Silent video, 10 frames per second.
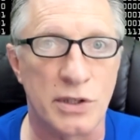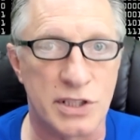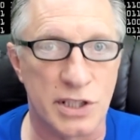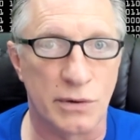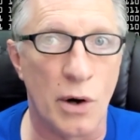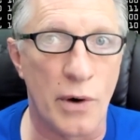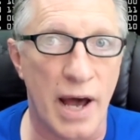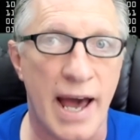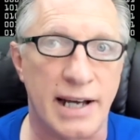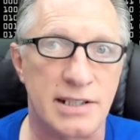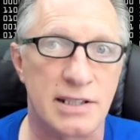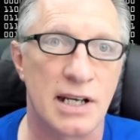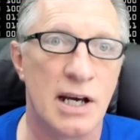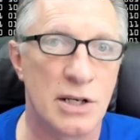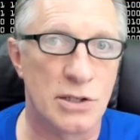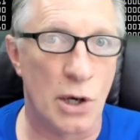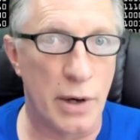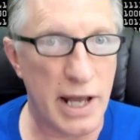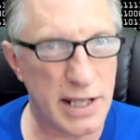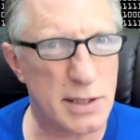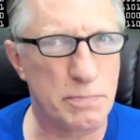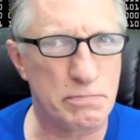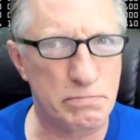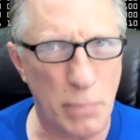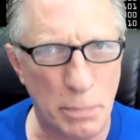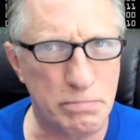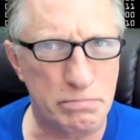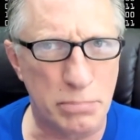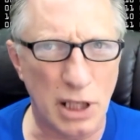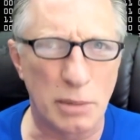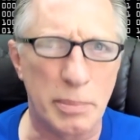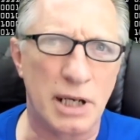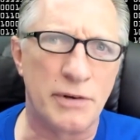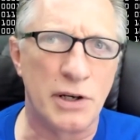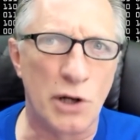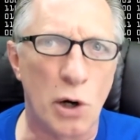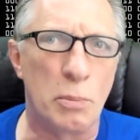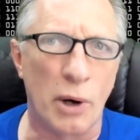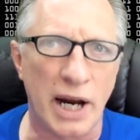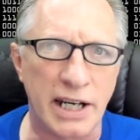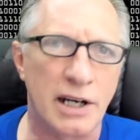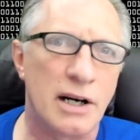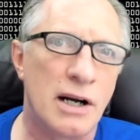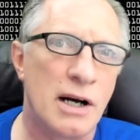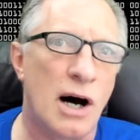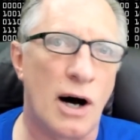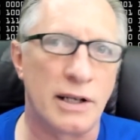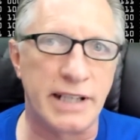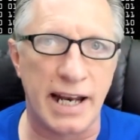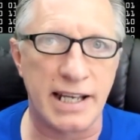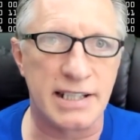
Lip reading: 0x. So it's a little bit of a no-brainer on getting